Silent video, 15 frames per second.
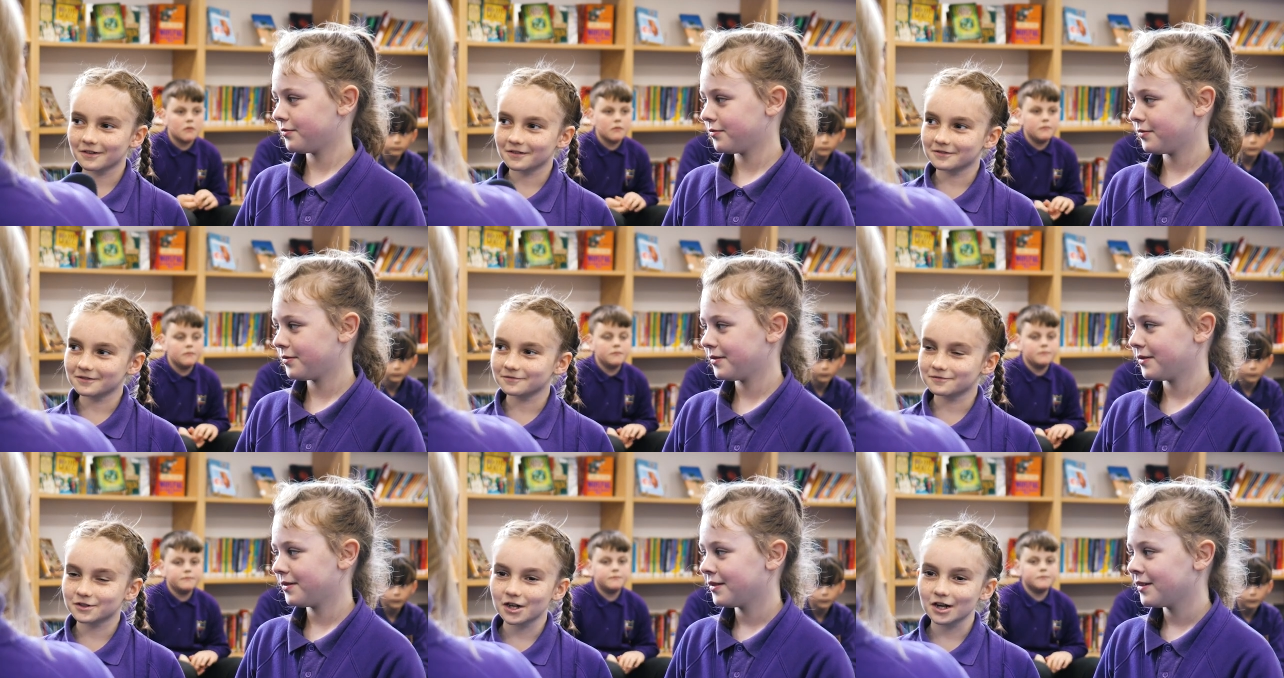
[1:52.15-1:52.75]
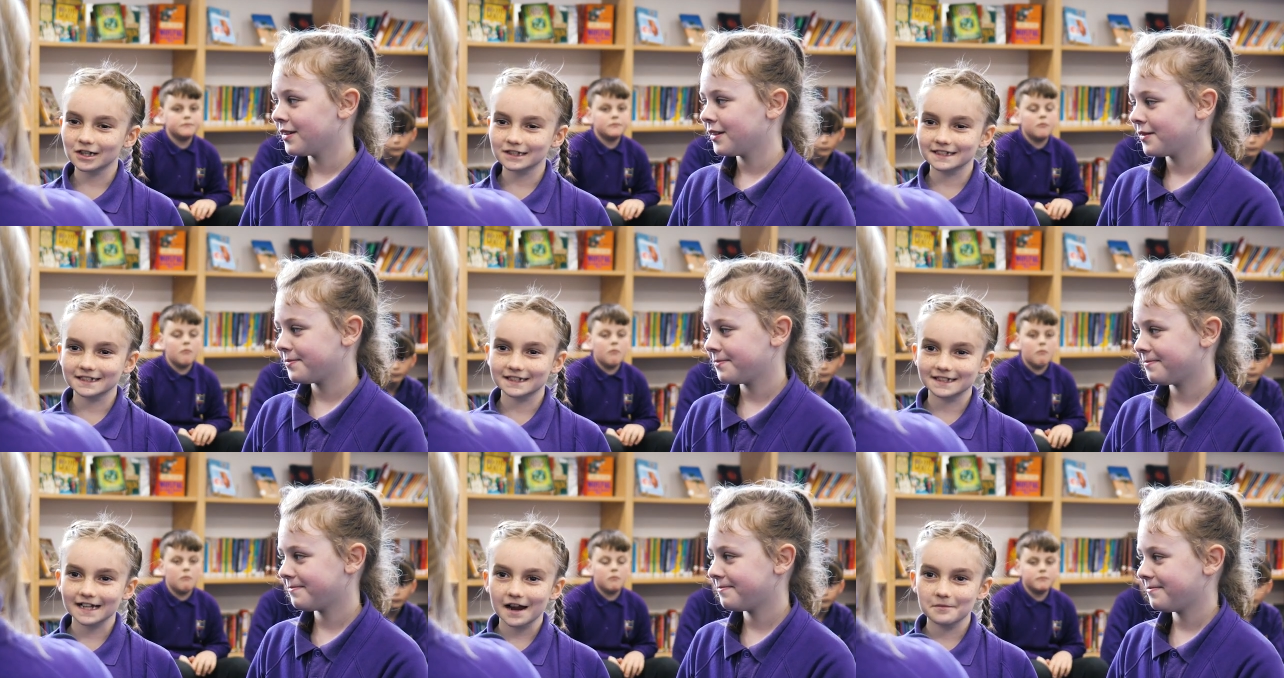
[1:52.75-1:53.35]
Speaker 1: we've talked to
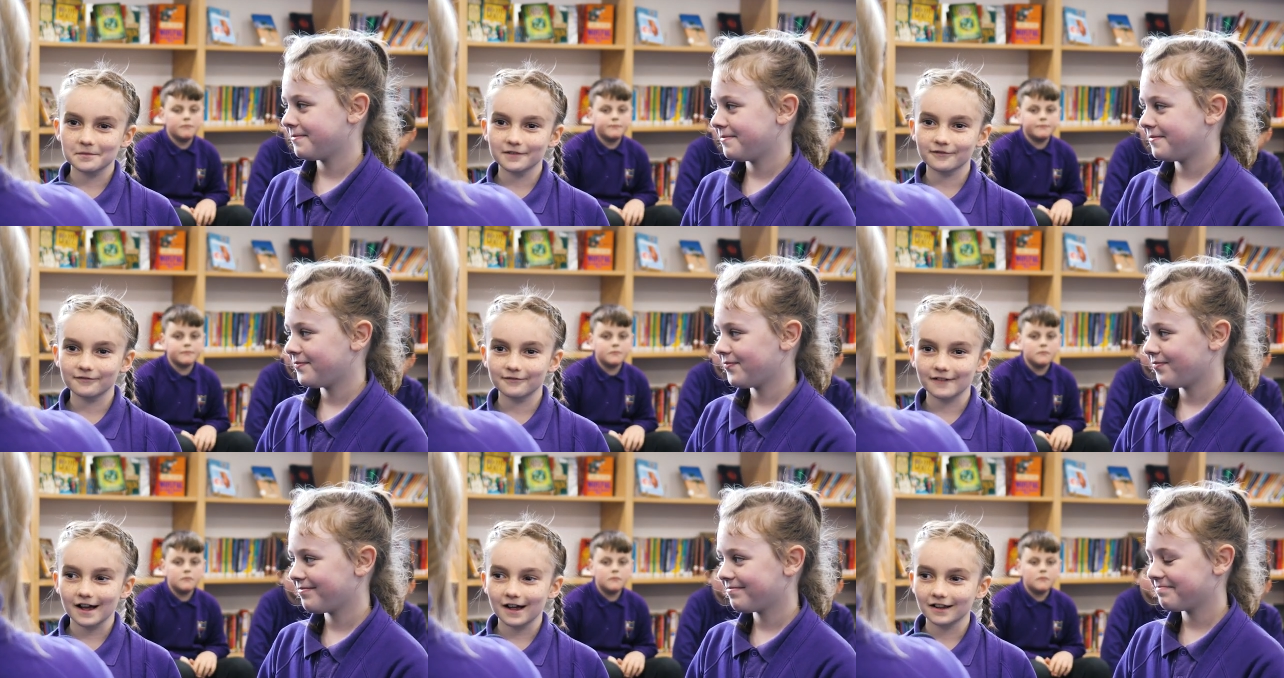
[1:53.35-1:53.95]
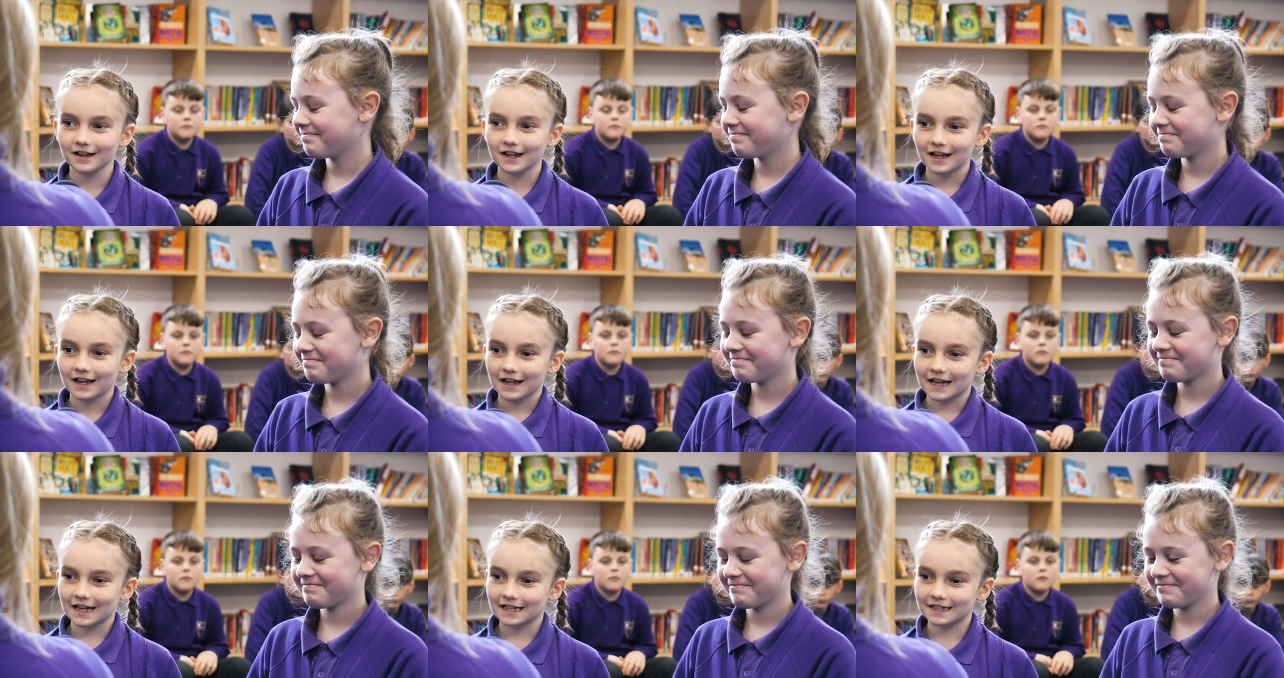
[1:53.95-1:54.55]
Simon Fell
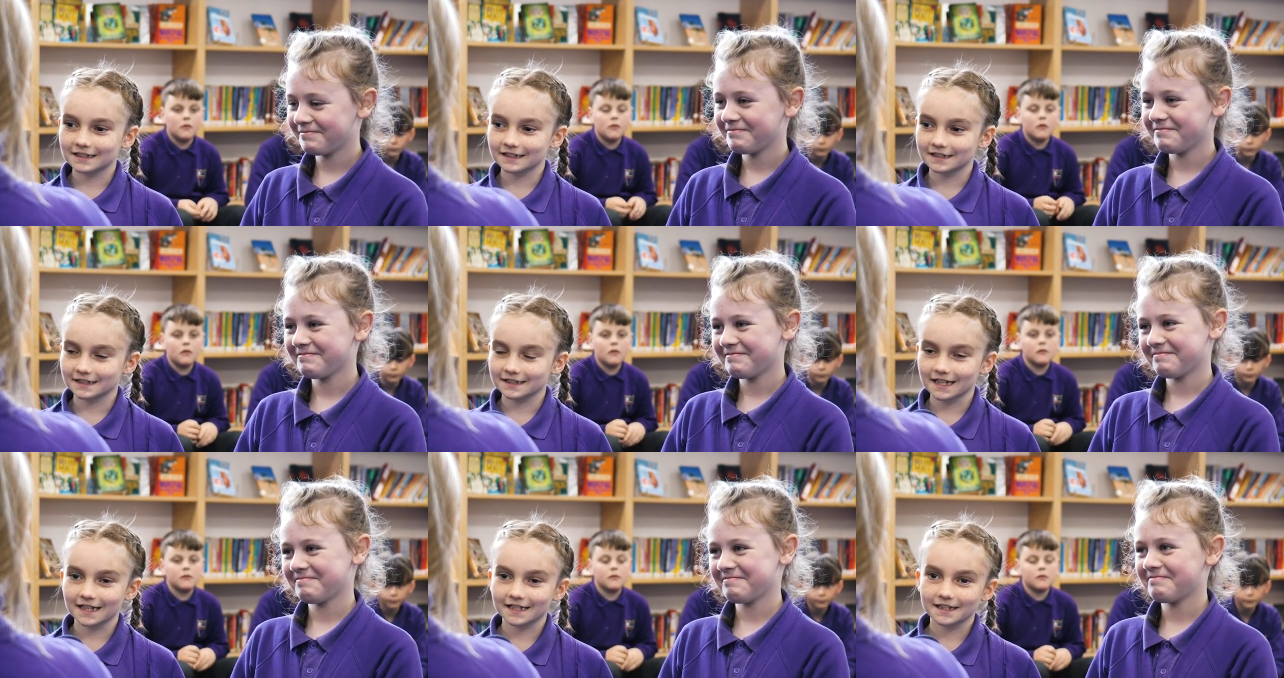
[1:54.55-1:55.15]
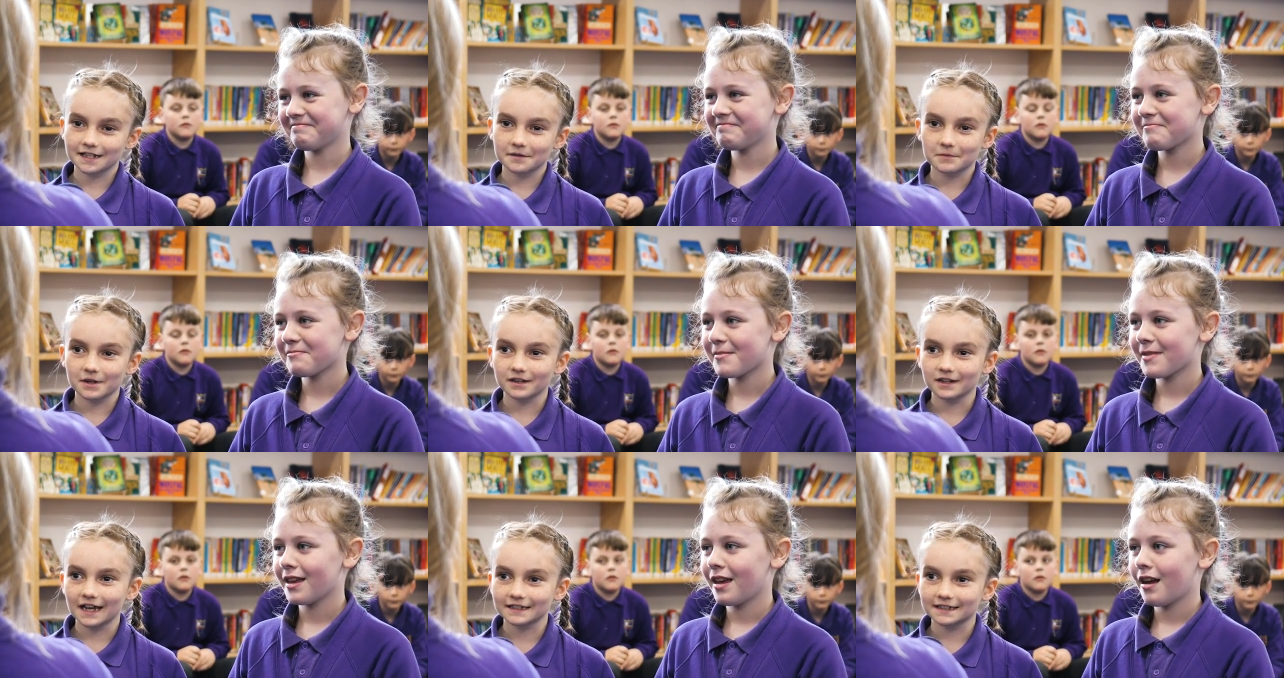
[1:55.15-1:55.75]
and sent him a
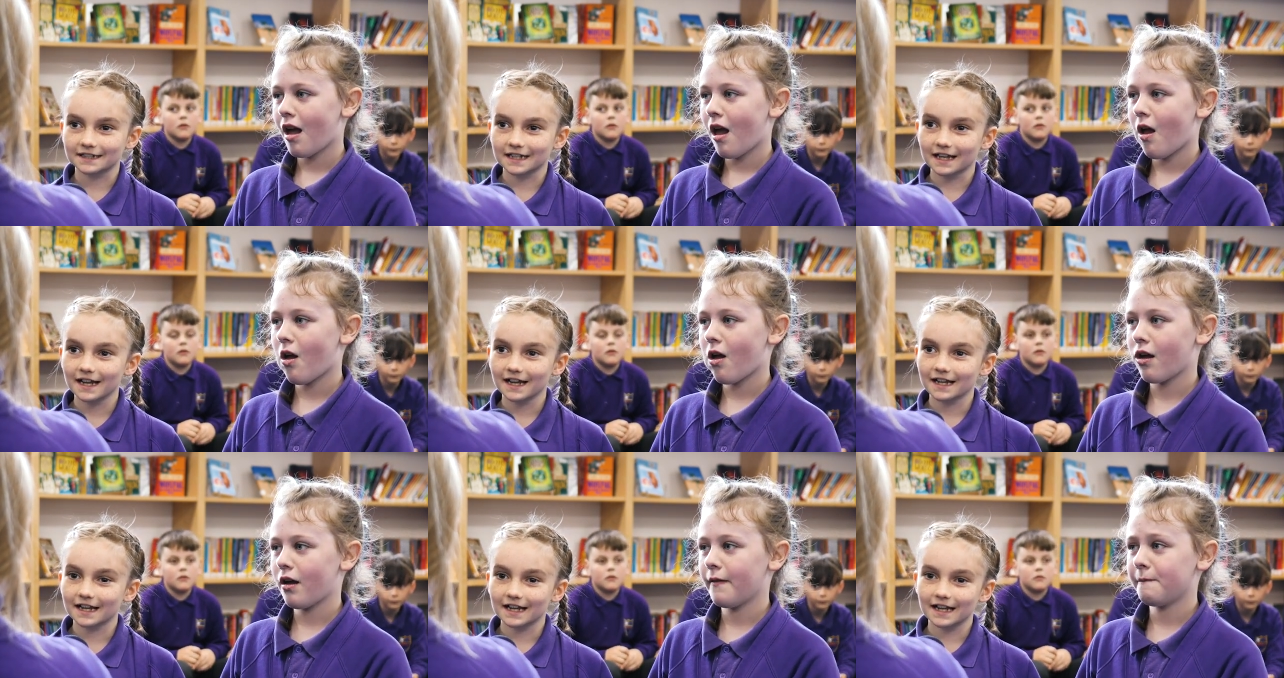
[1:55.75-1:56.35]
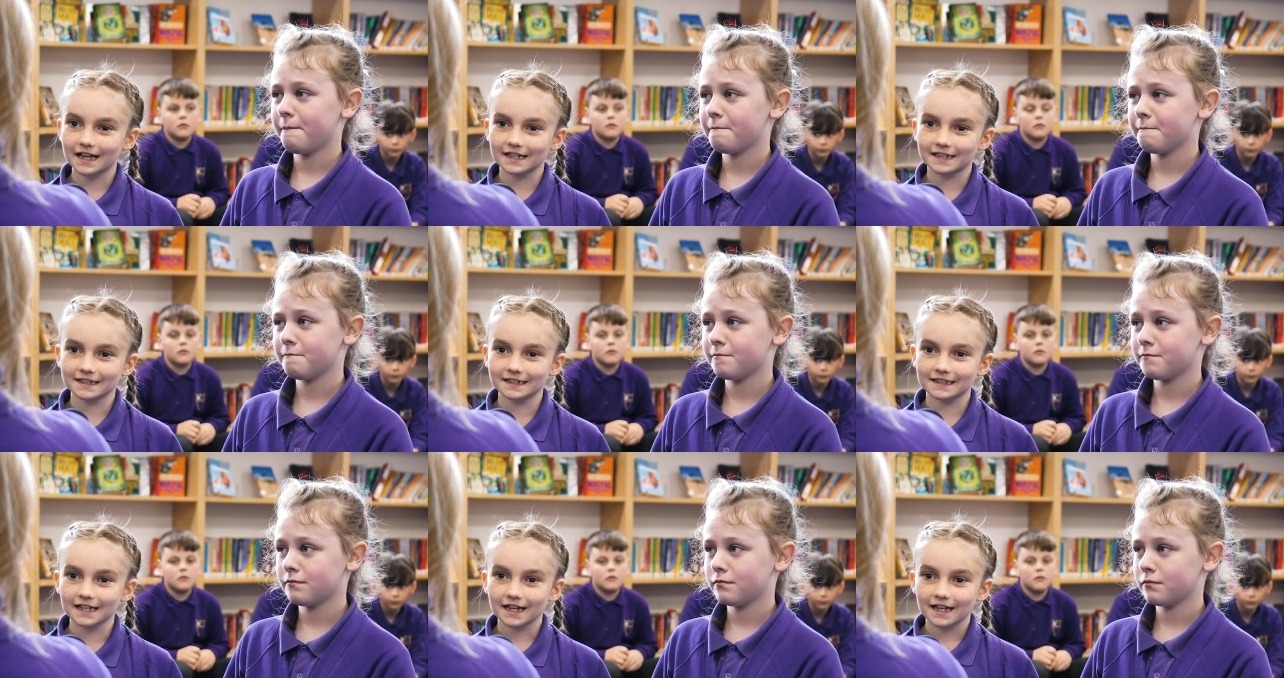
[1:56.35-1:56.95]
letter, and